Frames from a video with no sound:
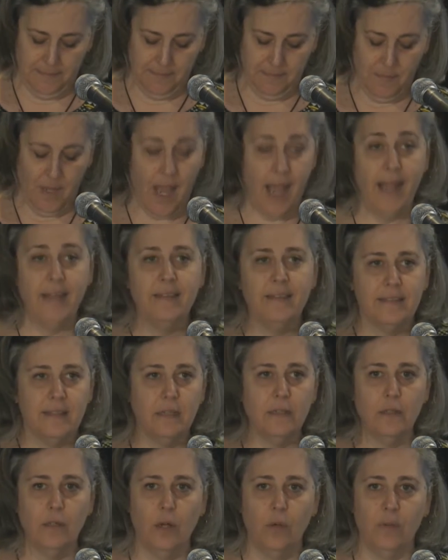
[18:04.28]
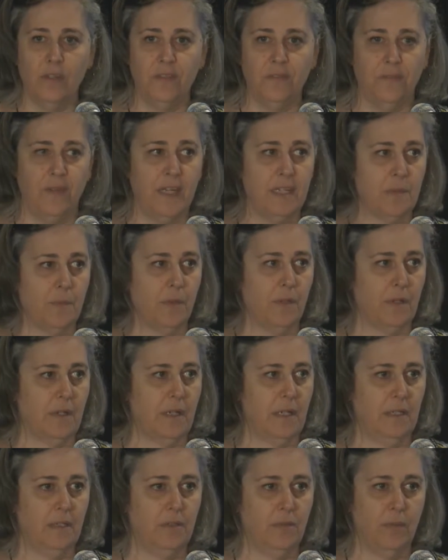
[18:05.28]
I still go with Facebook
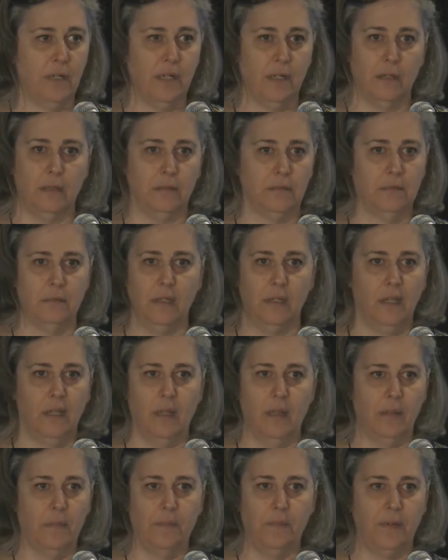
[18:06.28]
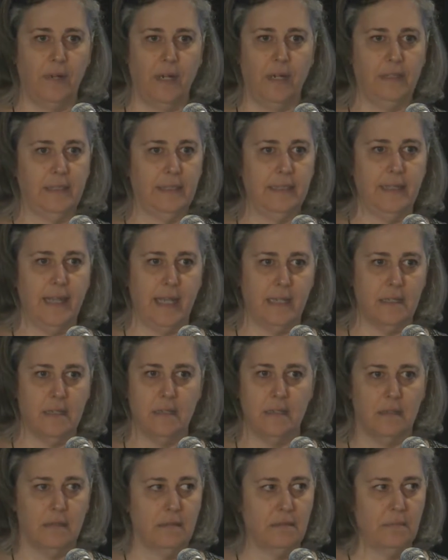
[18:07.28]
and Twitter. Apparently
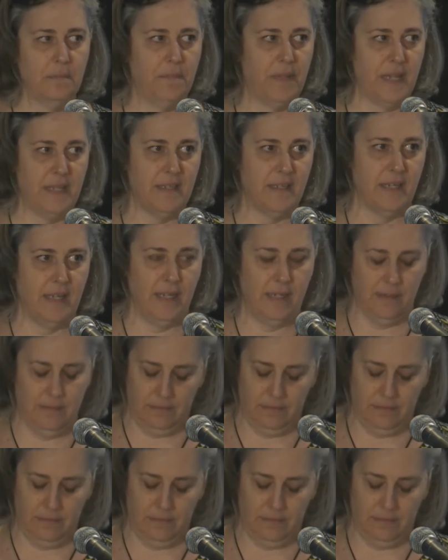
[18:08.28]
that's passé.